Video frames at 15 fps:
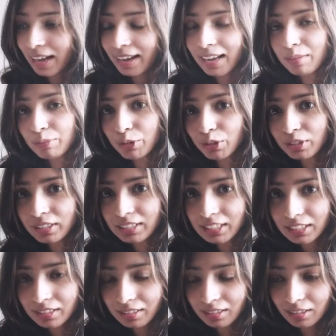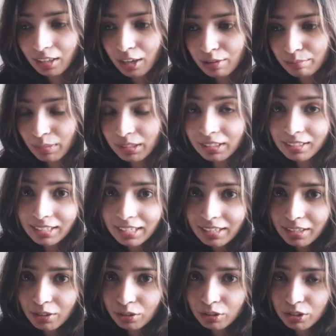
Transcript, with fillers: I'm gonna list the link to